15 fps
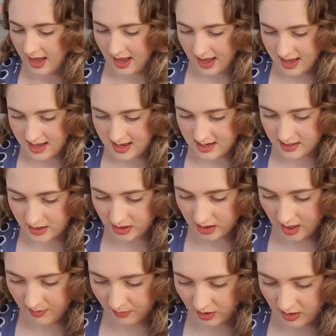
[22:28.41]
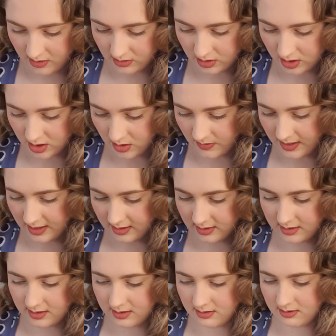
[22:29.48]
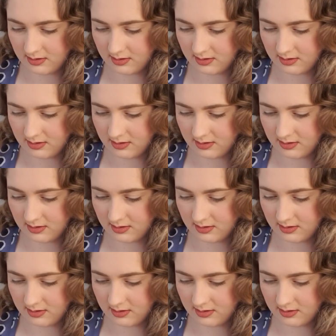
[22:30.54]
and I'm going to do it